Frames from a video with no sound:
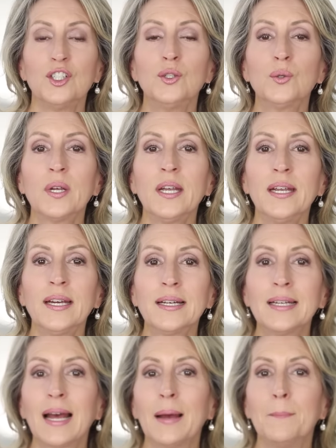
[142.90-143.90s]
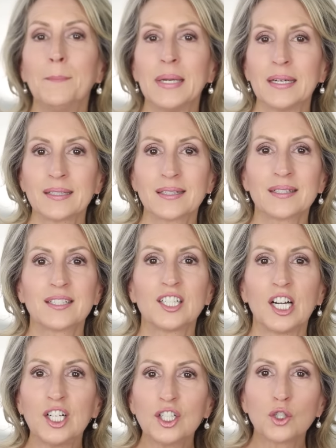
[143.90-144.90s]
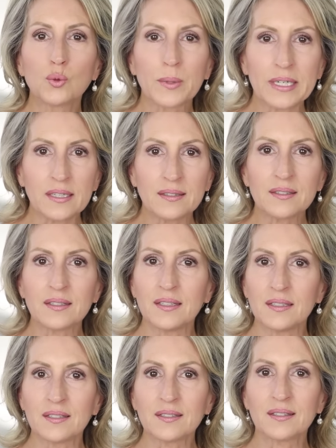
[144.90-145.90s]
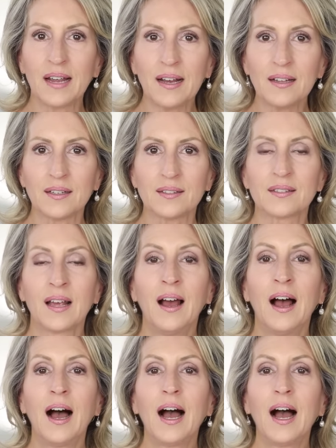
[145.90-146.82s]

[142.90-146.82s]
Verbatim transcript: You can mix dark greens into salads.